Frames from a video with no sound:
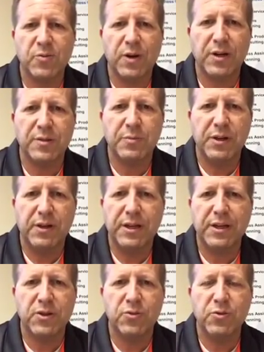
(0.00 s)
well as
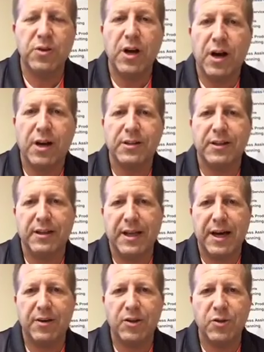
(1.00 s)
buildings do not
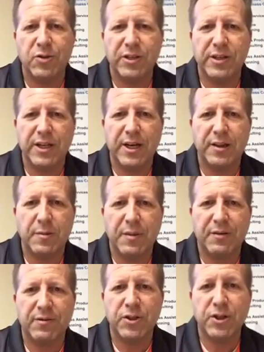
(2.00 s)
allow you to take the
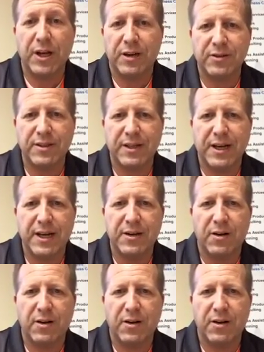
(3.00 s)
beverage outside